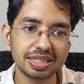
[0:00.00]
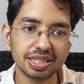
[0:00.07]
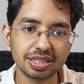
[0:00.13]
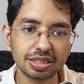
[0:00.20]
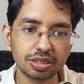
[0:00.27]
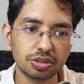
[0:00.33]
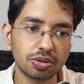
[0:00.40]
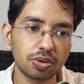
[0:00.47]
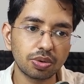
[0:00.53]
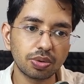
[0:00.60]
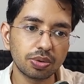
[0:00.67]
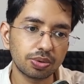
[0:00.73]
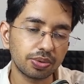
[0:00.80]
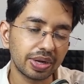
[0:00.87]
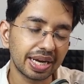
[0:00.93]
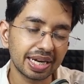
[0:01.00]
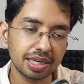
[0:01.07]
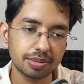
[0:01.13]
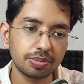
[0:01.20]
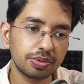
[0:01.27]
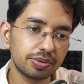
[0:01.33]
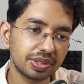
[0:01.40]
just go to
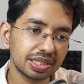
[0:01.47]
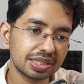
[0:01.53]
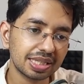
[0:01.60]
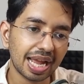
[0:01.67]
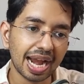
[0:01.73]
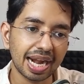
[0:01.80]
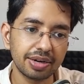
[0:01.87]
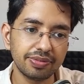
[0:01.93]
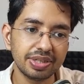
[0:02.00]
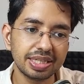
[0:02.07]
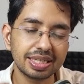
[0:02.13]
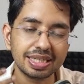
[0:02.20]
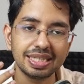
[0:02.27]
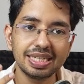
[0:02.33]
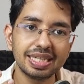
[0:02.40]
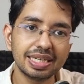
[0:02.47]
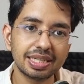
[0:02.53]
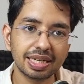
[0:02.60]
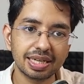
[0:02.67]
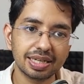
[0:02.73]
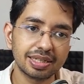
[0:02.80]
AWS and we create